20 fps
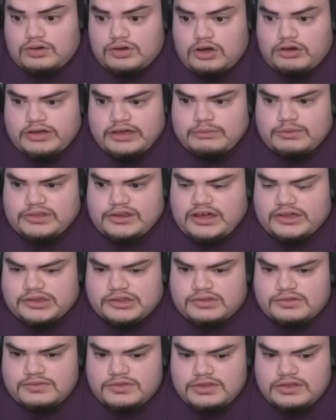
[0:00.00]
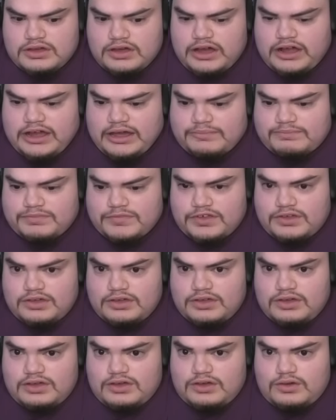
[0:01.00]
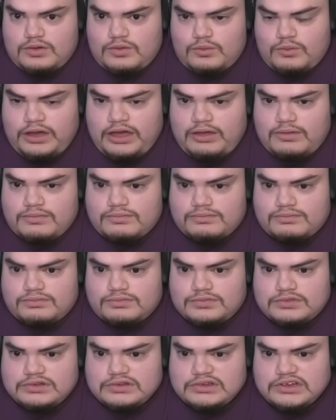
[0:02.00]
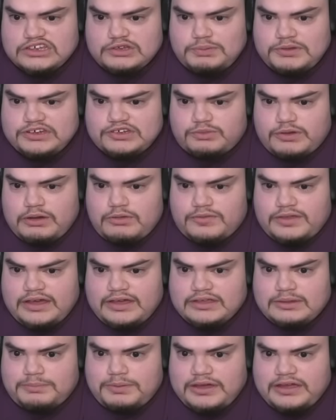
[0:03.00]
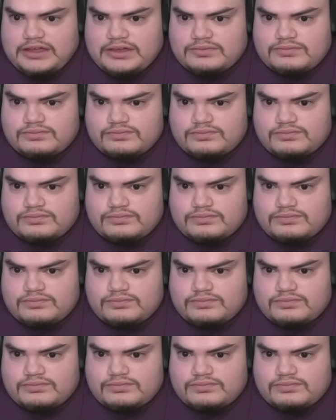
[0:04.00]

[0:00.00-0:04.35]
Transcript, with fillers: Okay, we lost. All right. Well, let's pitch well with Andy Pettitte.